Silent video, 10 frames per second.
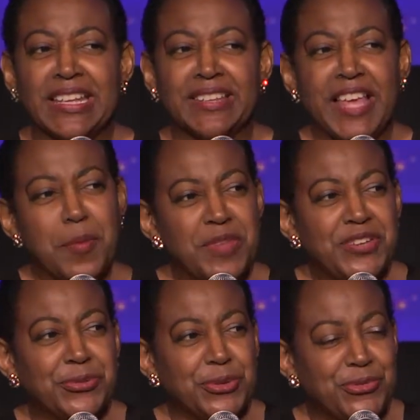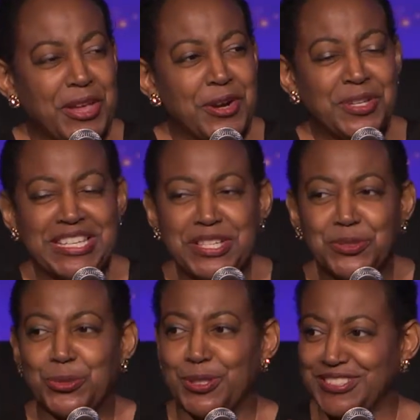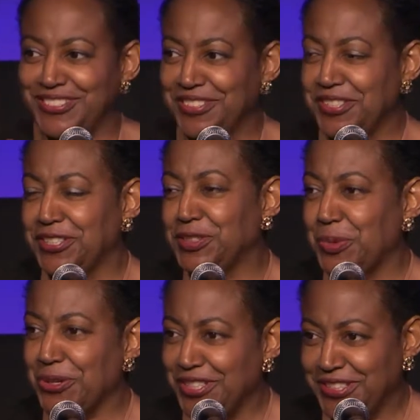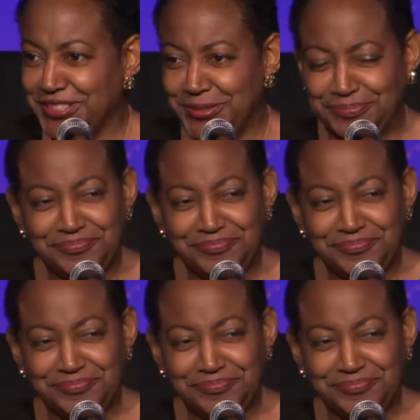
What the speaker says: That made for a very interesting experience.